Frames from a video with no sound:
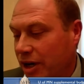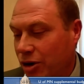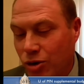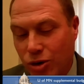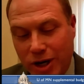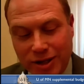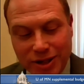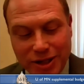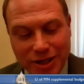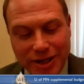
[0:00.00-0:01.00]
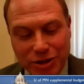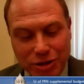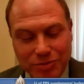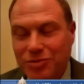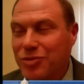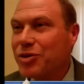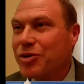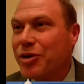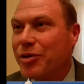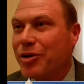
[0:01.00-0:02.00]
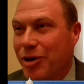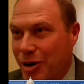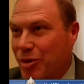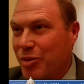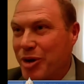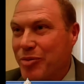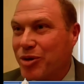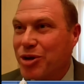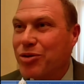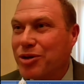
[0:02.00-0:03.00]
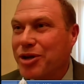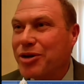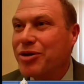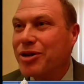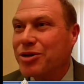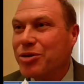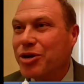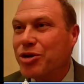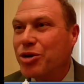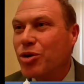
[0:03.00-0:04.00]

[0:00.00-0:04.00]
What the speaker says: Thank you. And I know a number of people, you